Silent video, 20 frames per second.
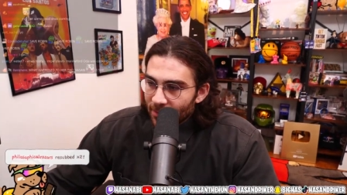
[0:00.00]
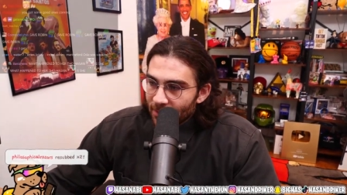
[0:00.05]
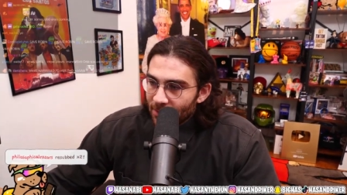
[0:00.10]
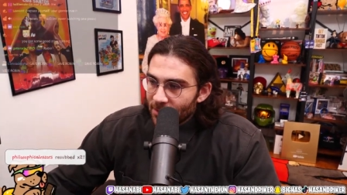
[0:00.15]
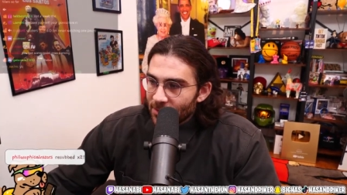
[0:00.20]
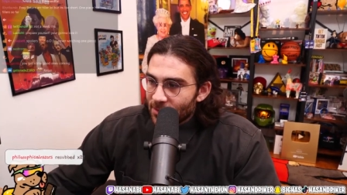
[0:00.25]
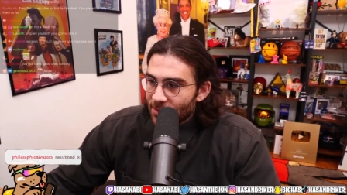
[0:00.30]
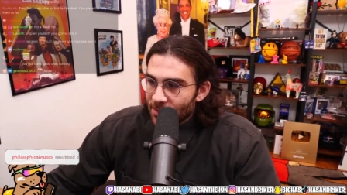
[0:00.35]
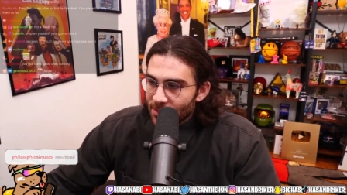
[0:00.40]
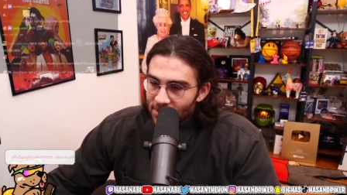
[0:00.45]

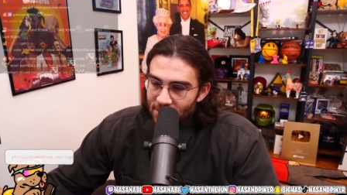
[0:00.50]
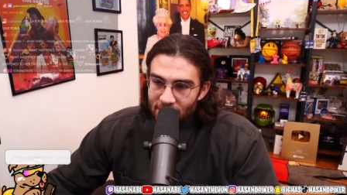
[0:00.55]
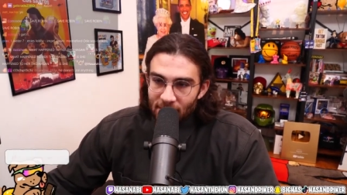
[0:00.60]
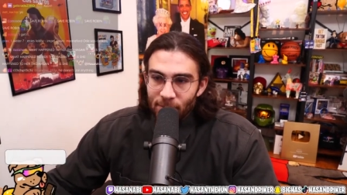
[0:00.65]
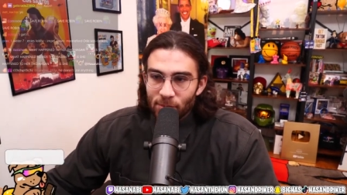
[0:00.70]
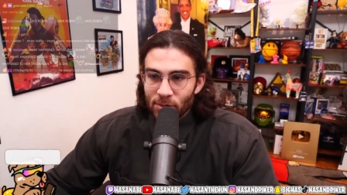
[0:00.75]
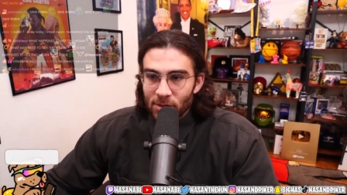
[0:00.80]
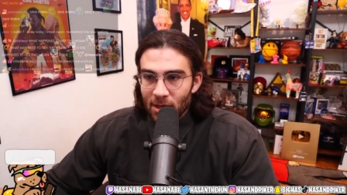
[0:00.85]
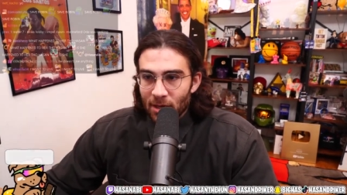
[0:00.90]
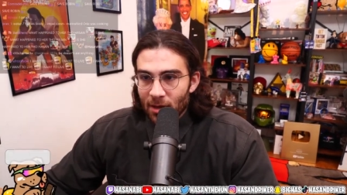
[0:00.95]
This, this
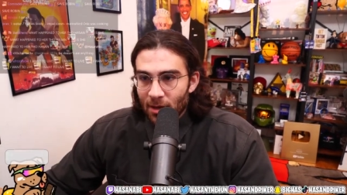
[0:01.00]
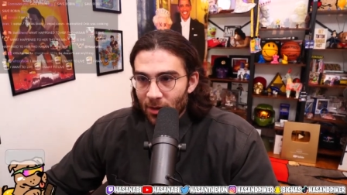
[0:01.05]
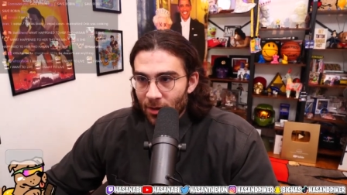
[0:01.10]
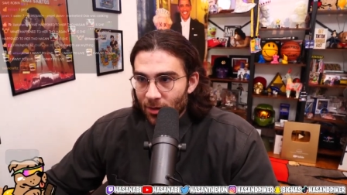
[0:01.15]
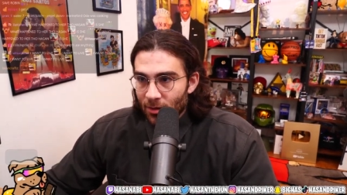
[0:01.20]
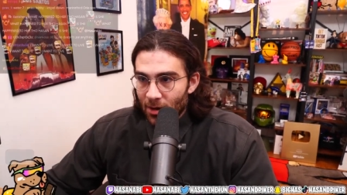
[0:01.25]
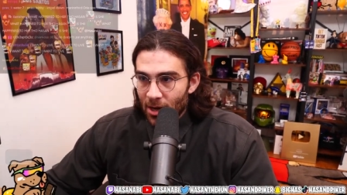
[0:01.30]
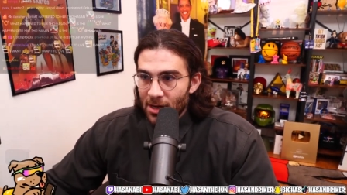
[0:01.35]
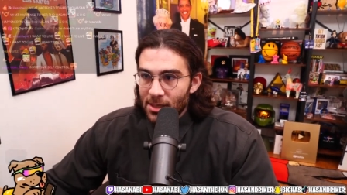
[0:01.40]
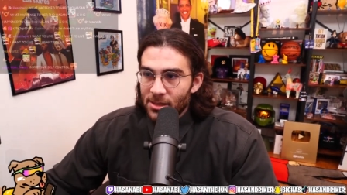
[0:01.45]
seems like a
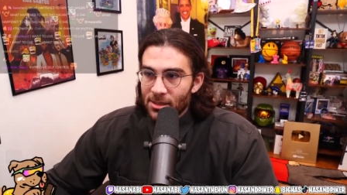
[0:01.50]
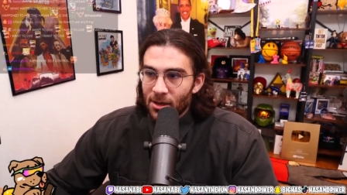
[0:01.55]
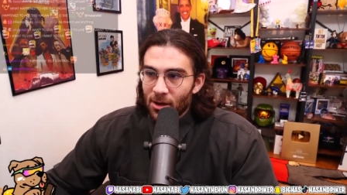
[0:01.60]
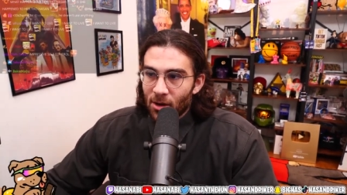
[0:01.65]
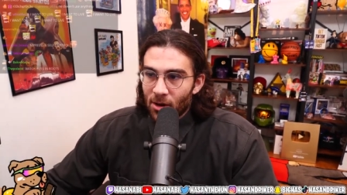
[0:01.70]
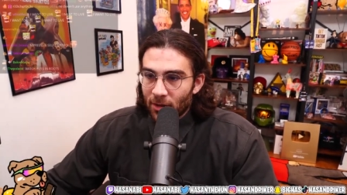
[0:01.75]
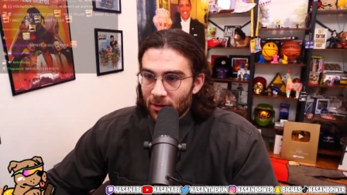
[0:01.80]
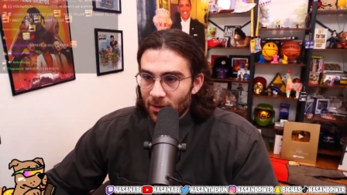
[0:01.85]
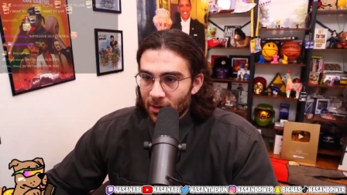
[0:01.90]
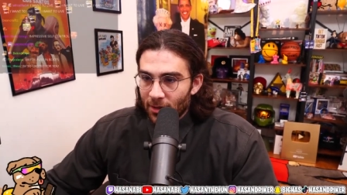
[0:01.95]
crazy
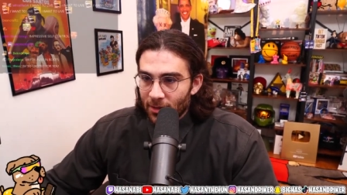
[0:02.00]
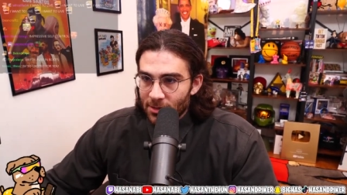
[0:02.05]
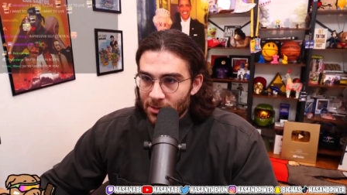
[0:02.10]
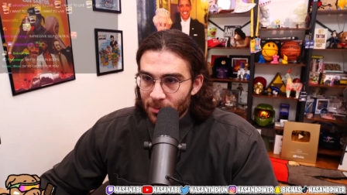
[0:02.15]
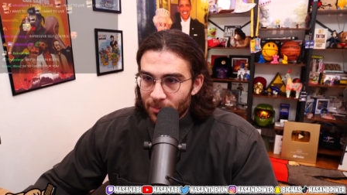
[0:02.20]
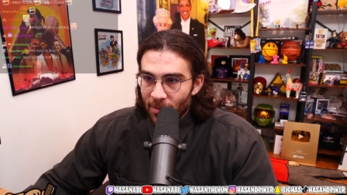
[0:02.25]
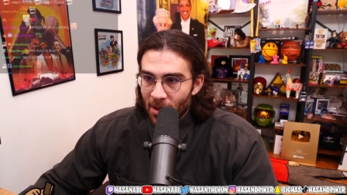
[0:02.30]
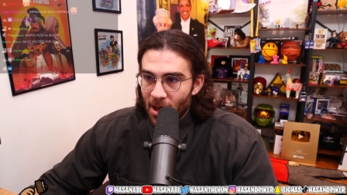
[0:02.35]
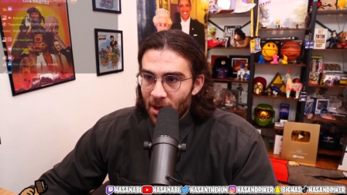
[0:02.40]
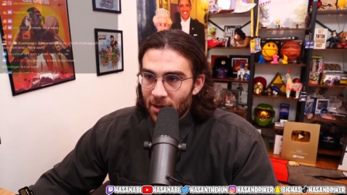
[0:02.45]
arc that is
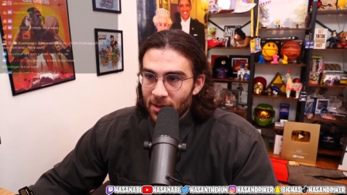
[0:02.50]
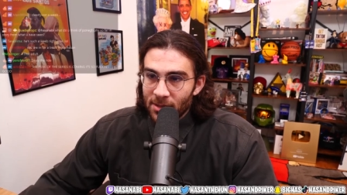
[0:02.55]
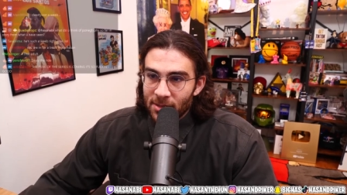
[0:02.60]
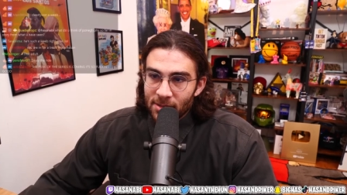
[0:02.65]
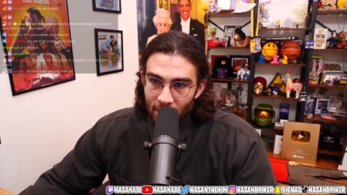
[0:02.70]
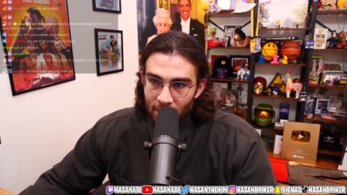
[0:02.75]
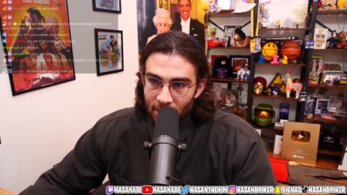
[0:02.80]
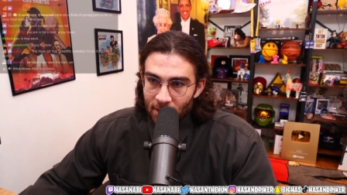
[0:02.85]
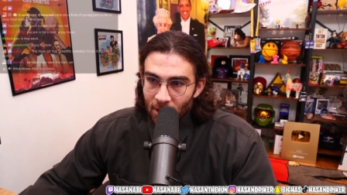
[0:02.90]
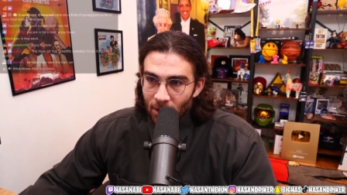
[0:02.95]
upon
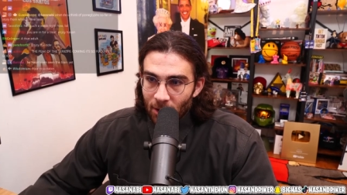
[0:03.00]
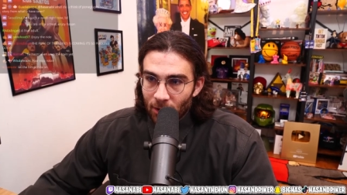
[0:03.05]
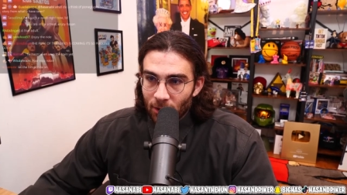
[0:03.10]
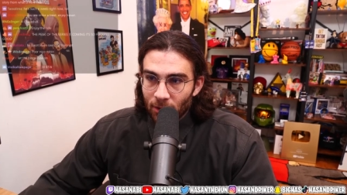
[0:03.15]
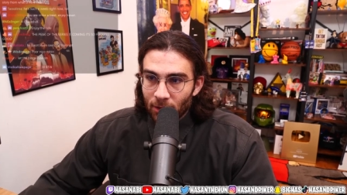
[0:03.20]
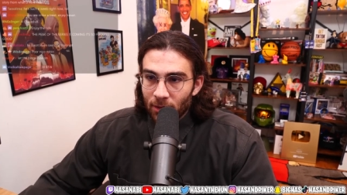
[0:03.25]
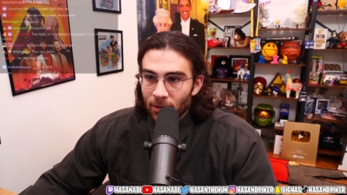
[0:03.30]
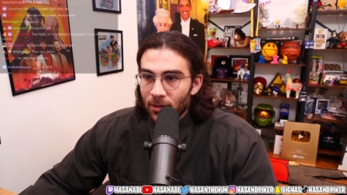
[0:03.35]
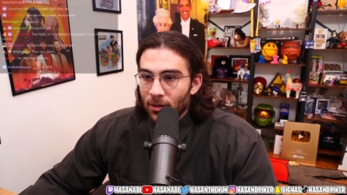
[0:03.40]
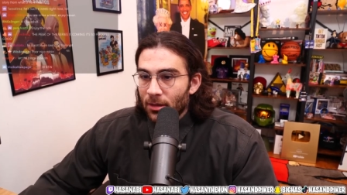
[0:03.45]
us.
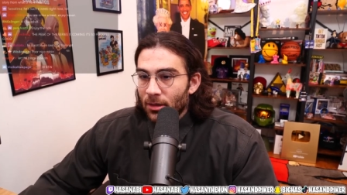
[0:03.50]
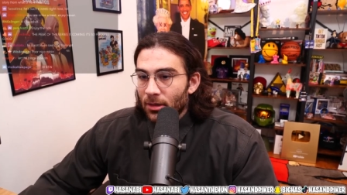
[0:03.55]
Carl